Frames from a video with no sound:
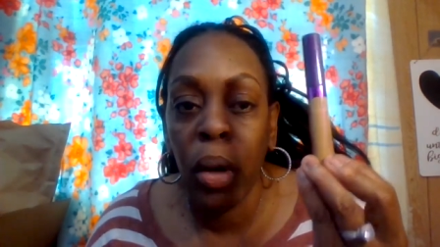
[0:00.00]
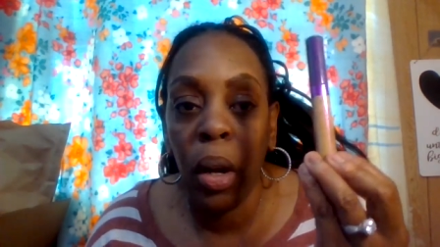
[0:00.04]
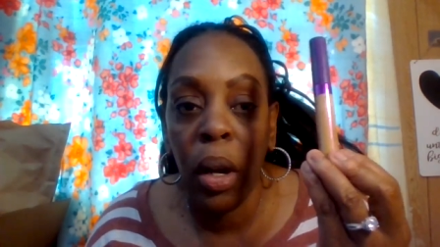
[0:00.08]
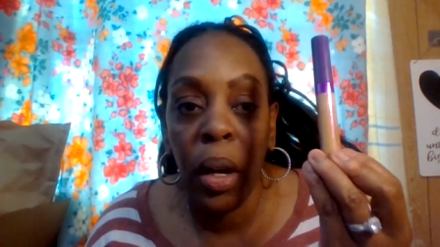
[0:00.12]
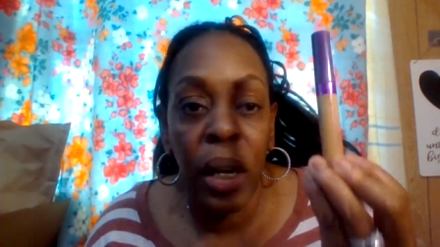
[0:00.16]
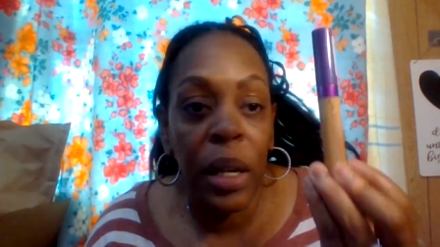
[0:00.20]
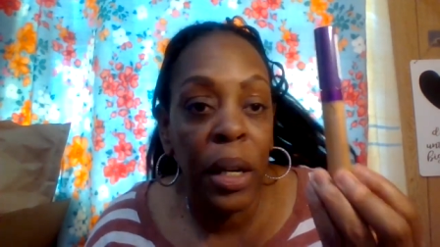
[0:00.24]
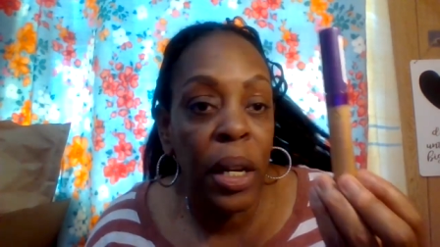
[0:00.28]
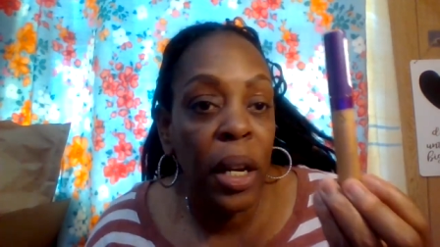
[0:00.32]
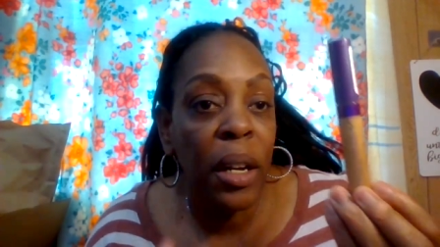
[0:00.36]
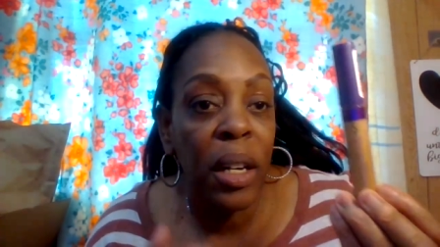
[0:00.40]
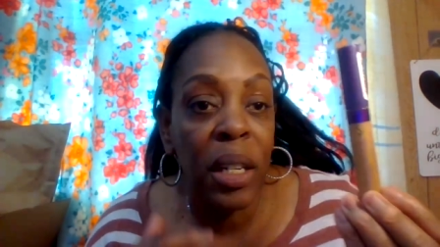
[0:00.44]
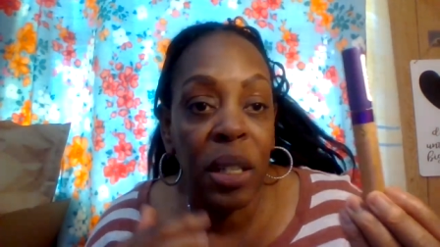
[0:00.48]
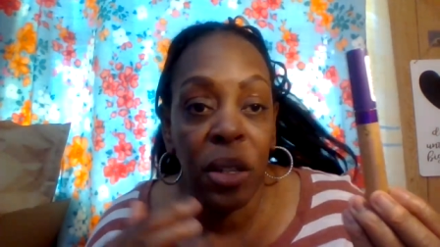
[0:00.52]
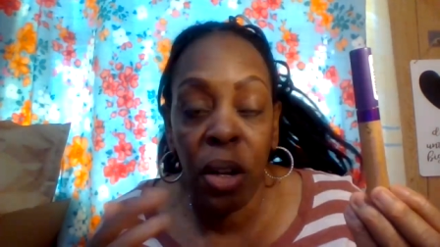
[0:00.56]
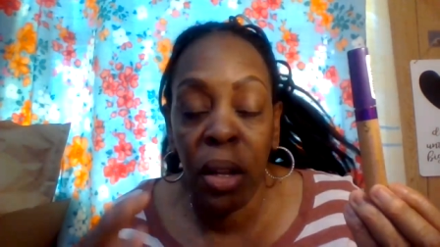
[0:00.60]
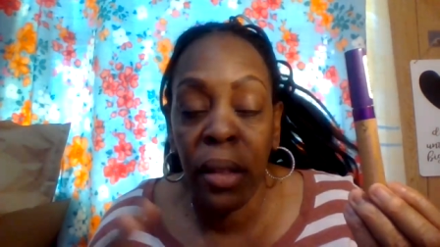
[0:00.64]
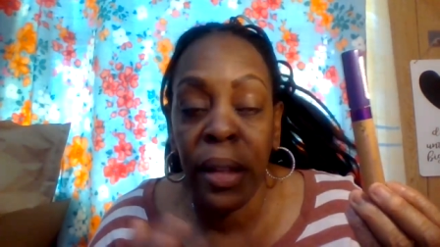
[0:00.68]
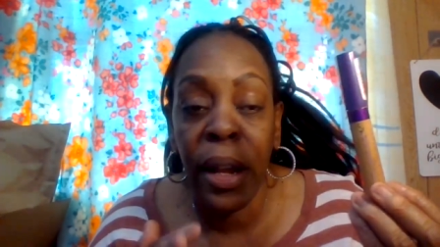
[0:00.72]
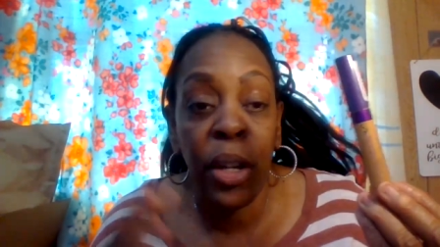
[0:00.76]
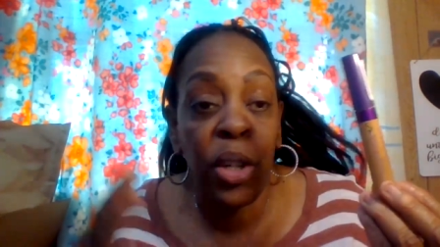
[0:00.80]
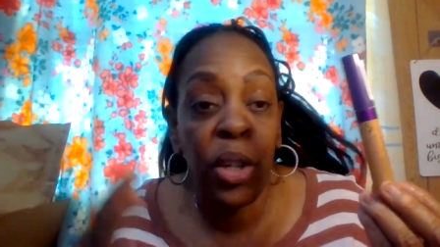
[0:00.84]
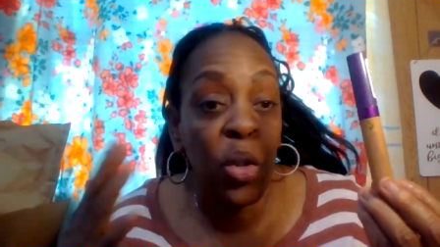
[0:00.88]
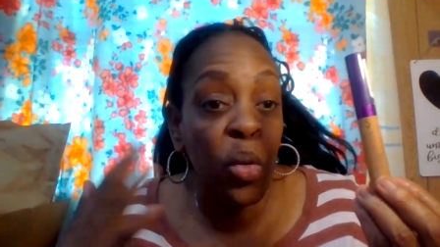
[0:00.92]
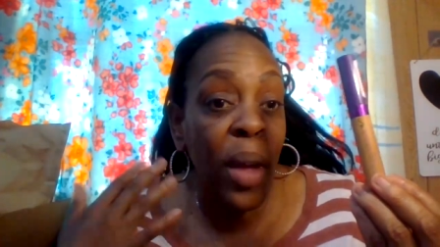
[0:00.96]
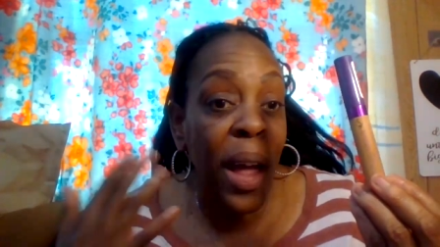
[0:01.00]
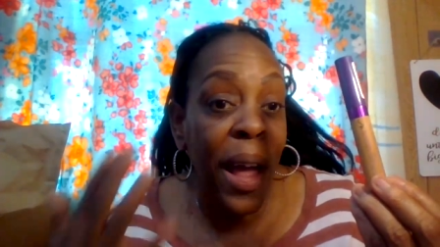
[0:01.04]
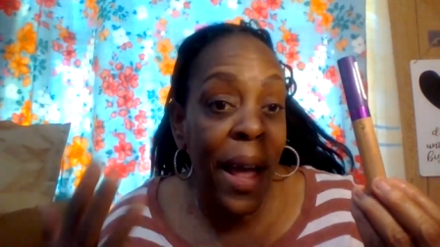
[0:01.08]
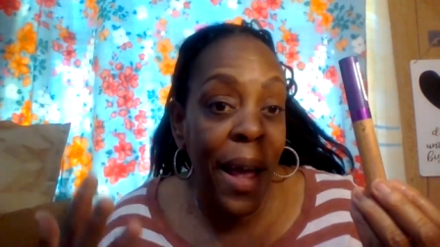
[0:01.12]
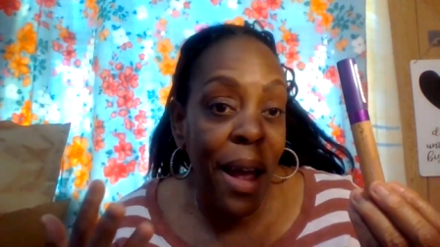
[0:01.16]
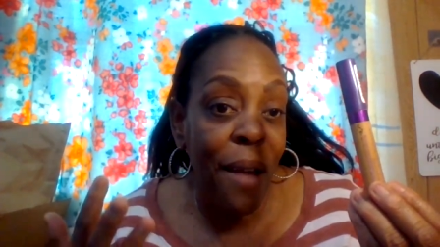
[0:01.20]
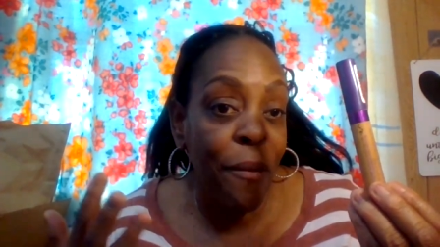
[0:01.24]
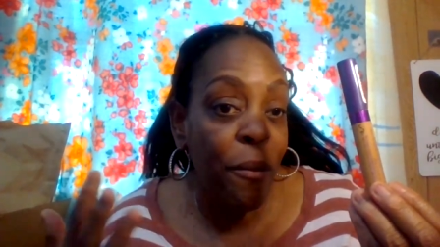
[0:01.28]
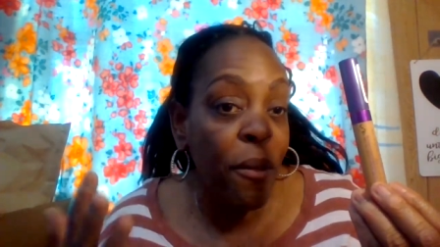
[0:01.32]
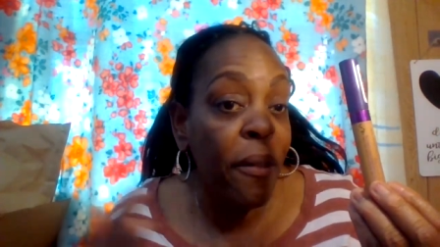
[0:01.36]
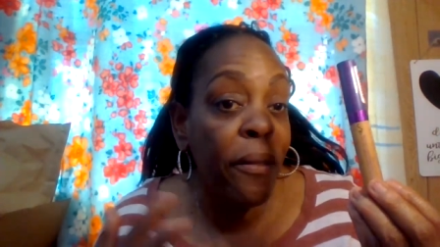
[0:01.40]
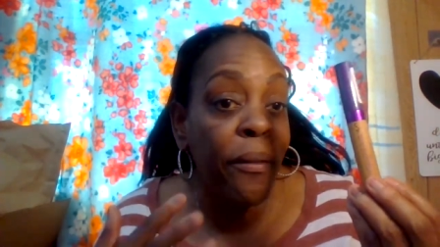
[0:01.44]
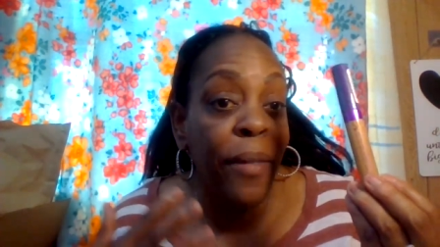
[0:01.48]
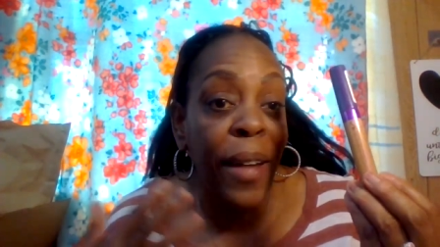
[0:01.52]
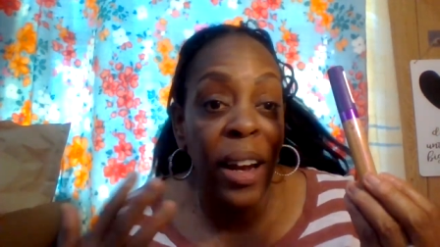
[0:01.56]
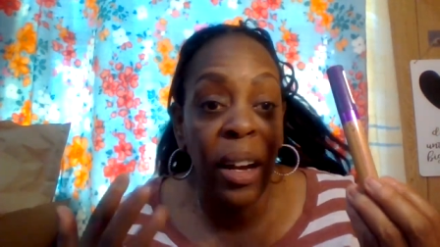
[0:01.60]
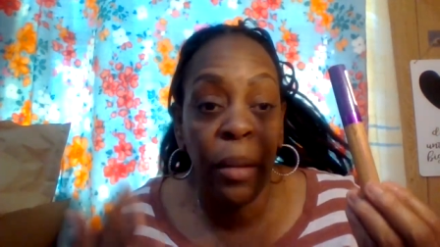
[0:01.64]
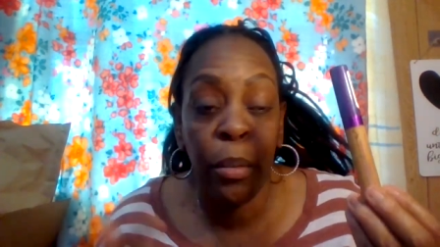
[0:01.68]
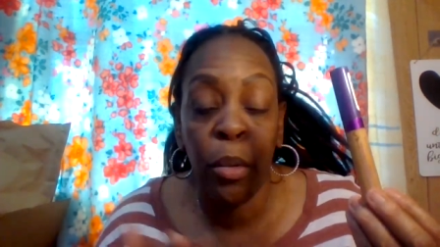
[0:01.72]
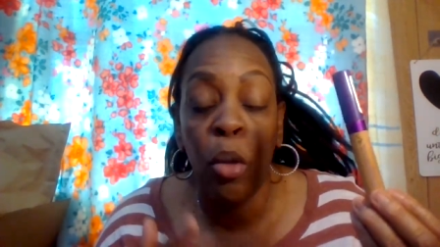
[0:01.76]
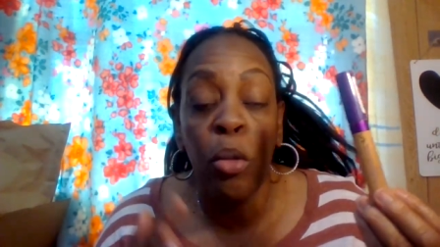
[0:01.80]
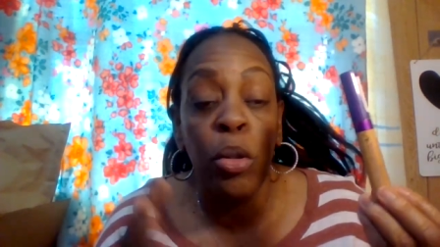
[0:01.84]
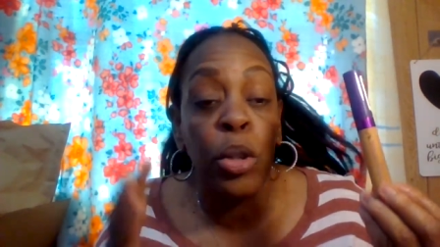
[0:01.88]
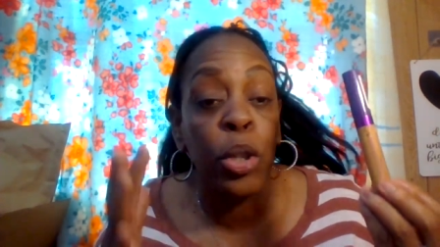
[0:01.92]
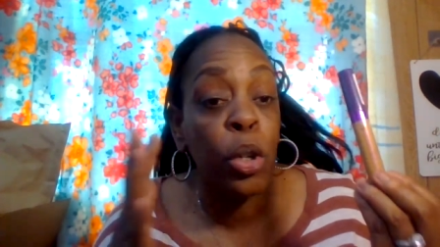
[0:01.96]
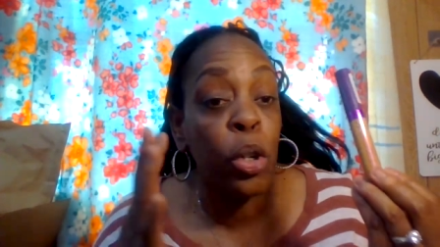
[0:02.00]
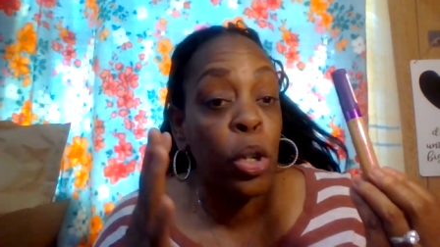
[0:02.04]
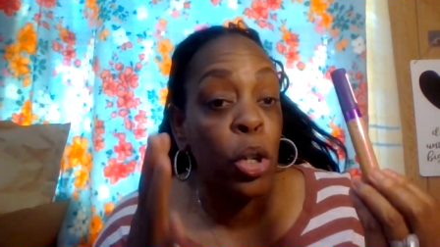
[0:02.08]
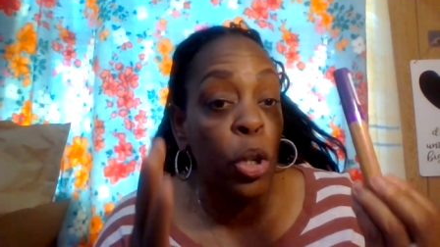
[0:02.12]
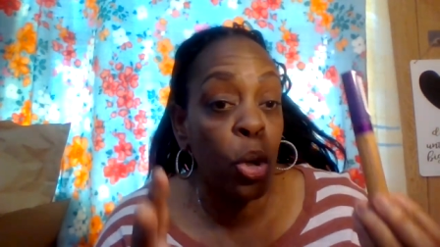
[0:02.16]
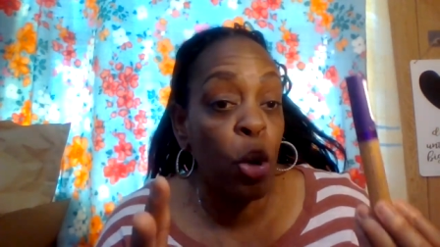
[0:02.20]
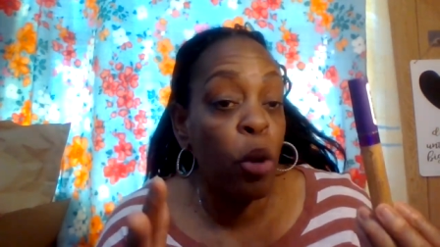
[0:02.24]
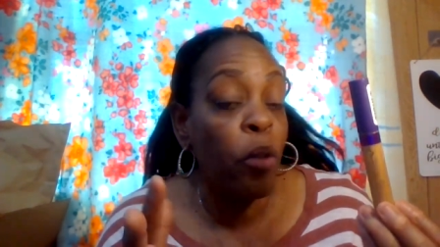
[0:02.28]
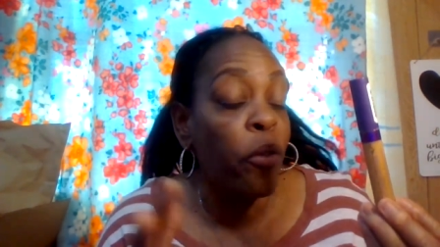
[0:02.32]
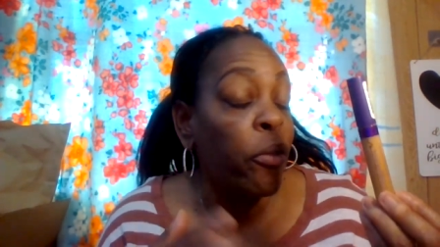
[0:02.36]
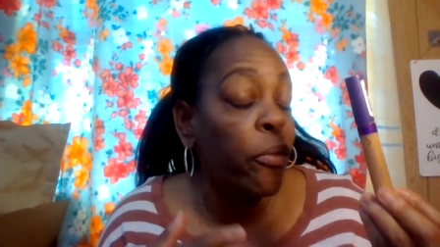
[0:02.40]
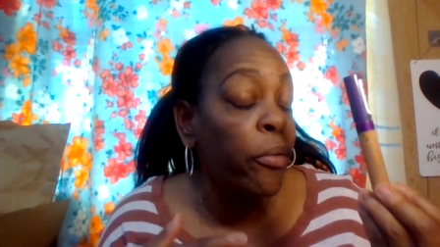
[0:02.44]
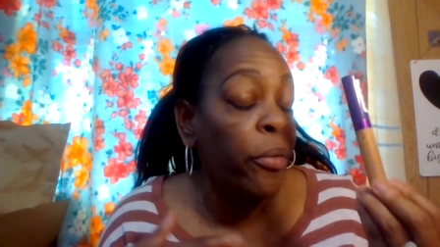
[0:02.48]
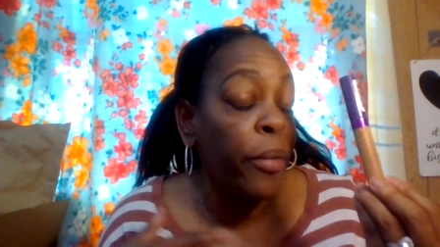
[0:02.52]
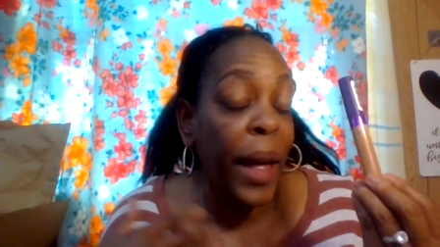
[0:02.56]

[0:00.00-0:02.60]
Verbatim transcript: any concealer that you have available to you